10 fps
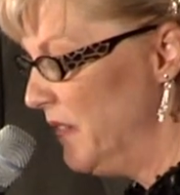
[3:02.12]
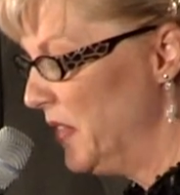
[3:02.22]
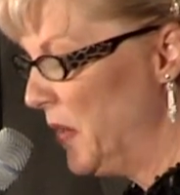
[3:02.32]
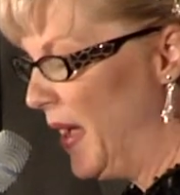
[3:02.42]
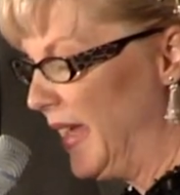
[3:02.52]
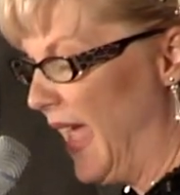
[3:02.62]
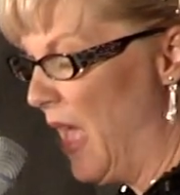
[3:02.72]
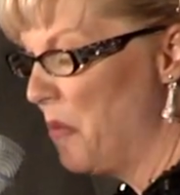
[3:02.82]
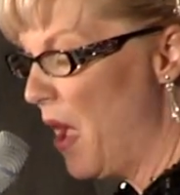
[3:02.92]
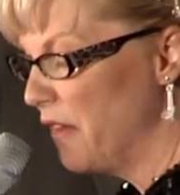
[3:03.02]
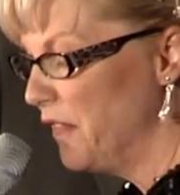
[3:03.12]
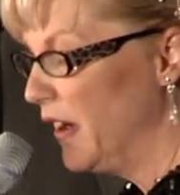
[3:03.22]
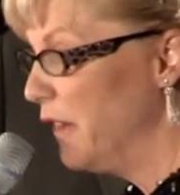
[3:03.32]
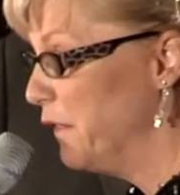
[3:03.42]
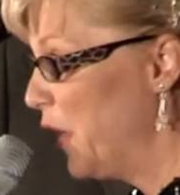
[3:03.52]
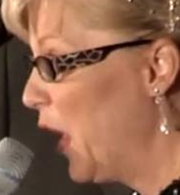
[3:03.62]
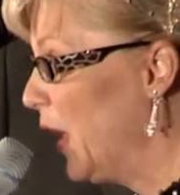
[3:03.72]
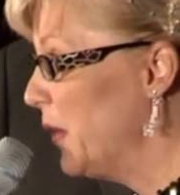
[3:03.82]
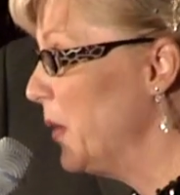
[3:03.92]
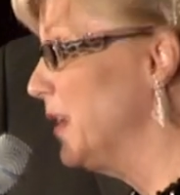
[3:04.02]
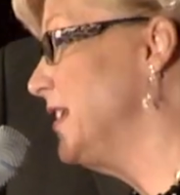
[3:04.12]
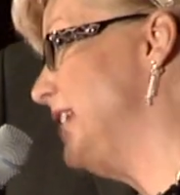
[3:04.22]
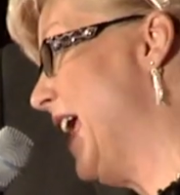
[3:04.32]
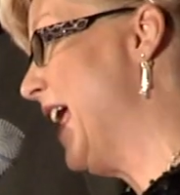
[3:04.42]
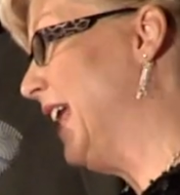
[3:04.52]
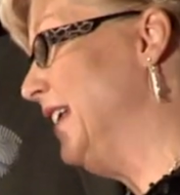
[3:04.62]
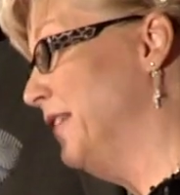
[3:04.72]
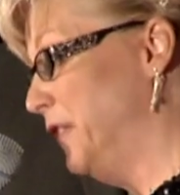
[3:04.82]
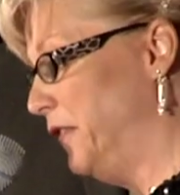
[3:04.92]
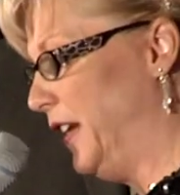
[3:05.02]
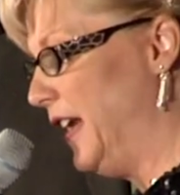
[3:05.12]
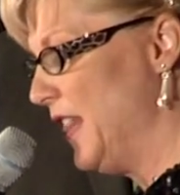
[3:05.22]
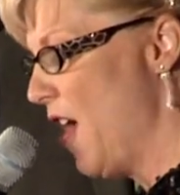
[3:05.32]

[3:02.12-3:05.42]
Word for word: even though I can't walk very far or stand for very